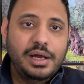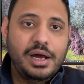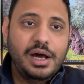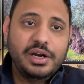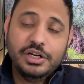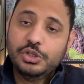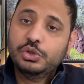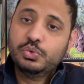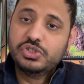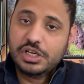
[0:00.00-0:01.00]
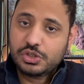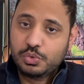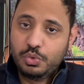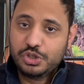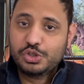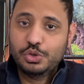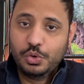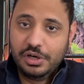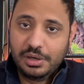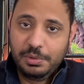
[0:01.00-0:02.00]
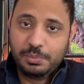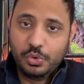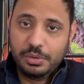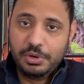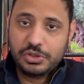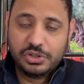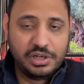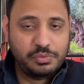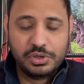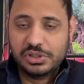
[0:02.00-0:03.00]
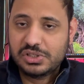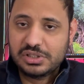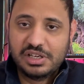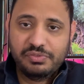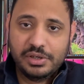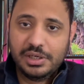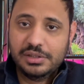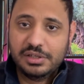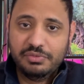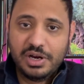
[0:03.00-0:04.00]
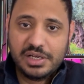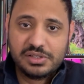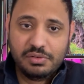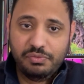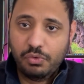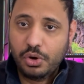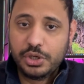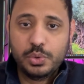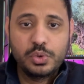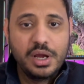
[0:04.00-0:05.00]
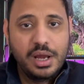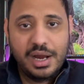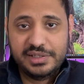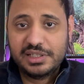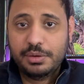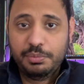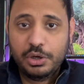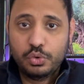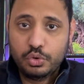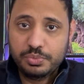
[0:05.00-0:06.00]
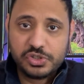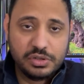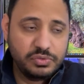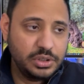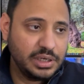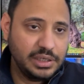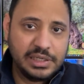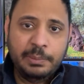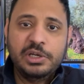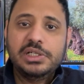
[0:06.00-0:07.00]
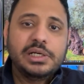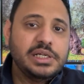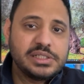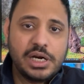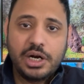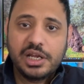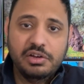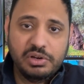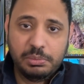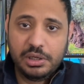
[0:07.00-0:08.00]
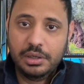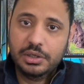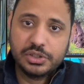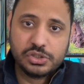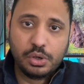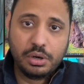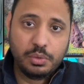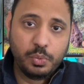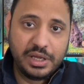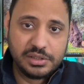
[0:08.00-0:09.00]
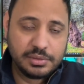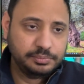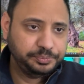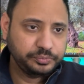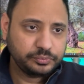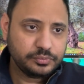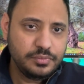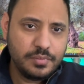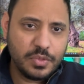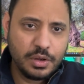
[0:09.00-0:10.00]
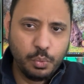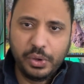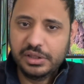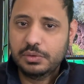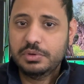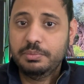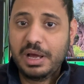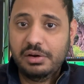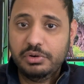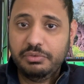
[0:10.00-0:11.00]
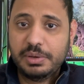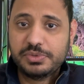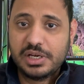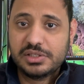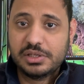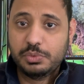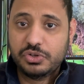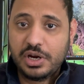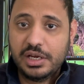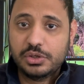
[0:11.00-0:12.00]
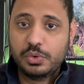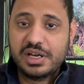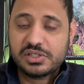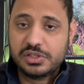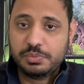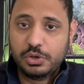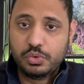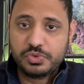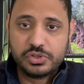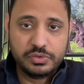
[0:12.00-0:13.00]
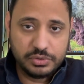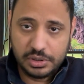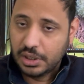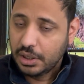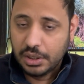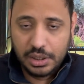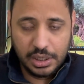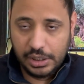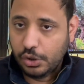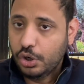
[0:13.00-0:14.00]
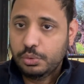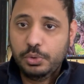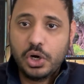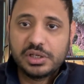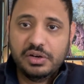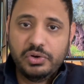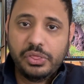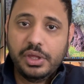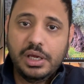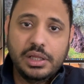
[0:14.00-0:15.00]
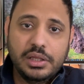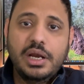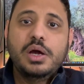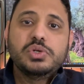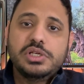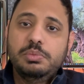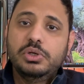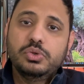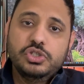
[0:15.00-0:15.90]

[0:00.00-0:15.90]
are an enthusiast who wants to know a little bit more about your network, this is definitely the device for you. I set up my home server. It immediately started giving me alerts on when when there were malware websites that were trying to access my home server it auto blocked everything and then i was able to